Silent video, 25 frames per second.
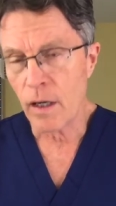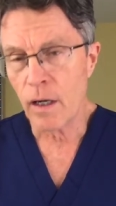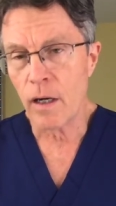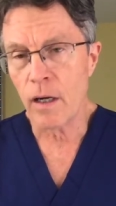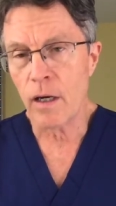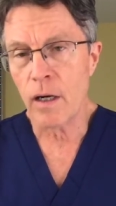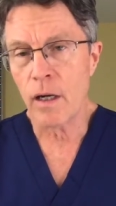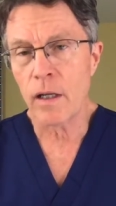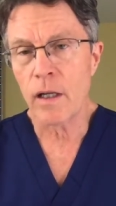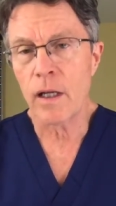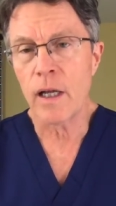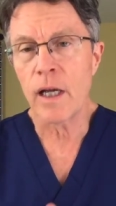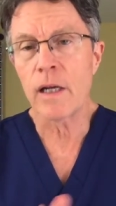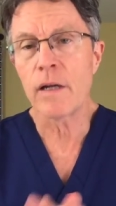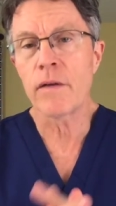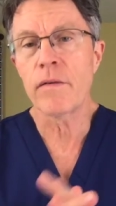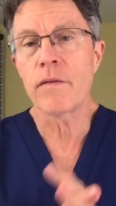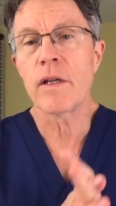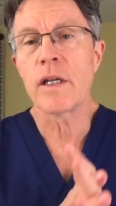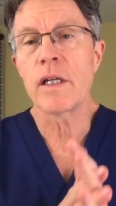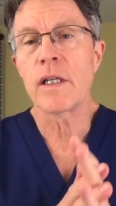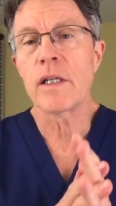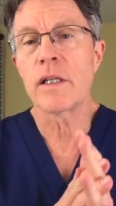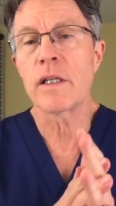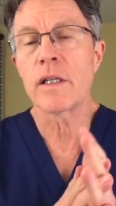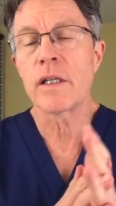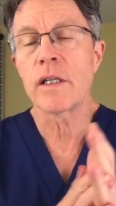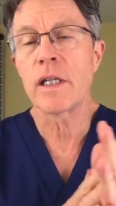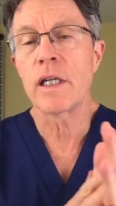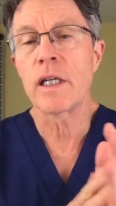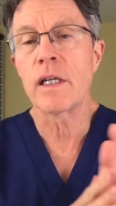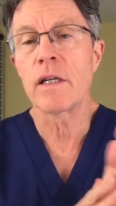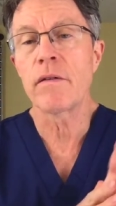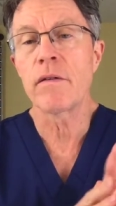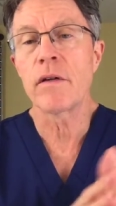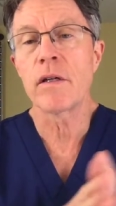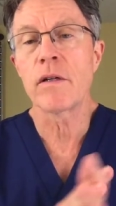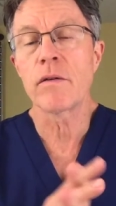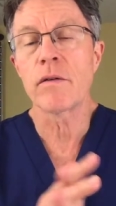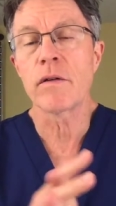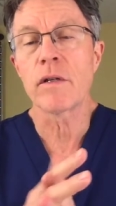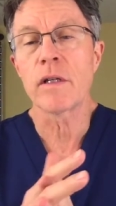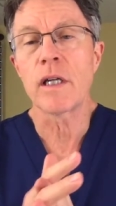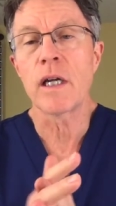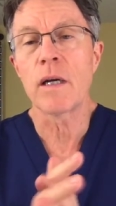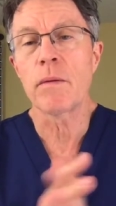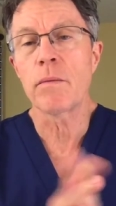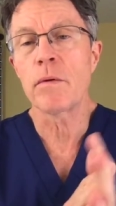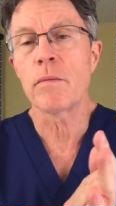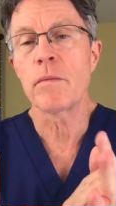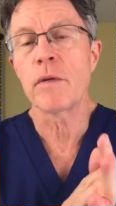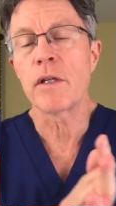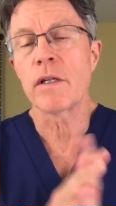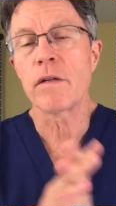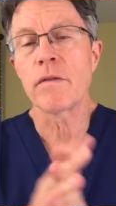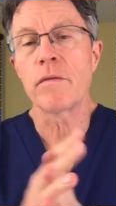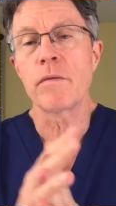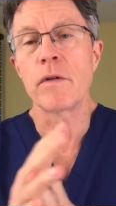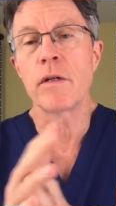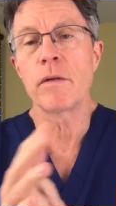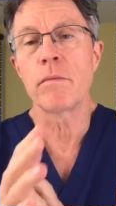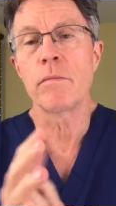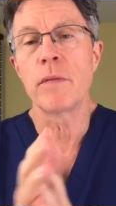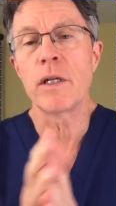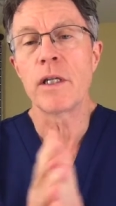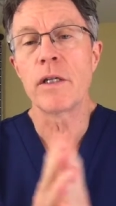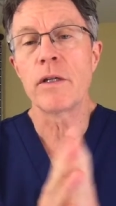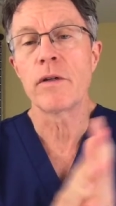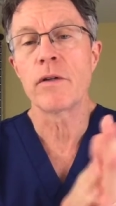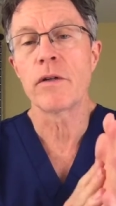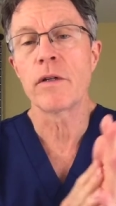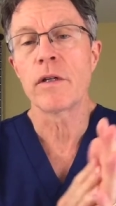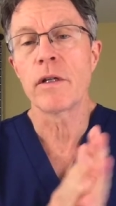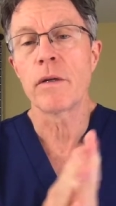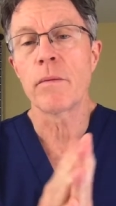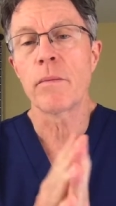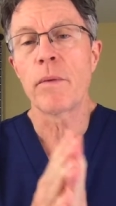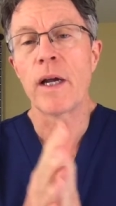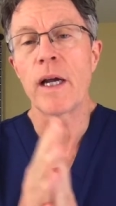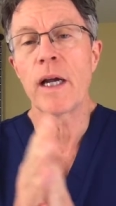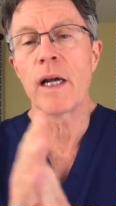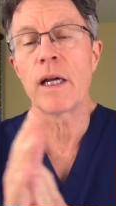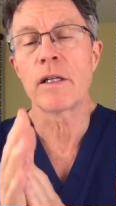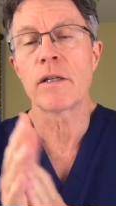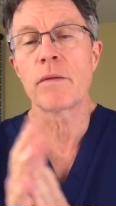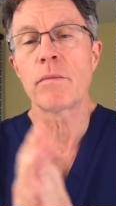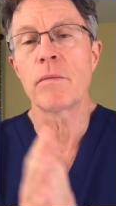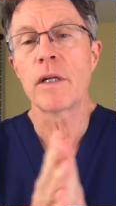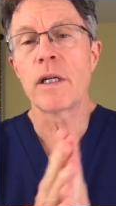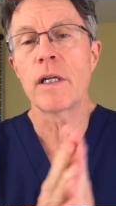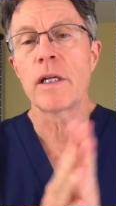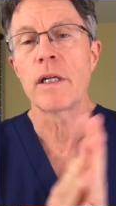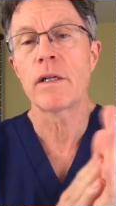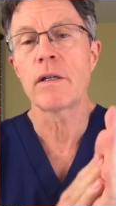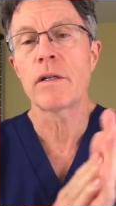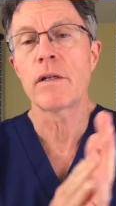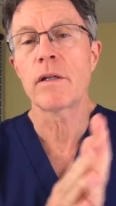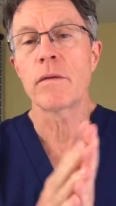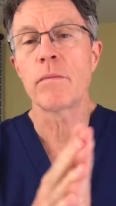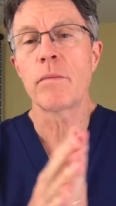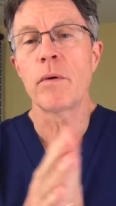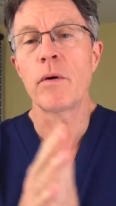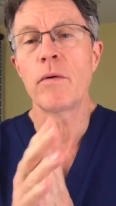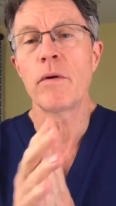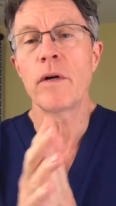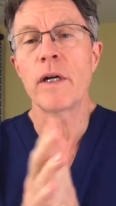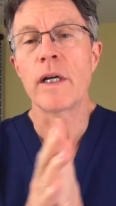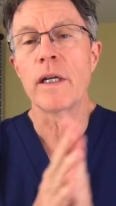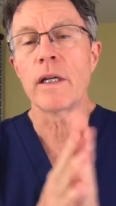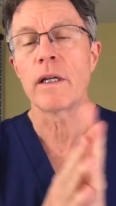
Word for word: a lot of these individual supplements have been used in the past, but here's the point.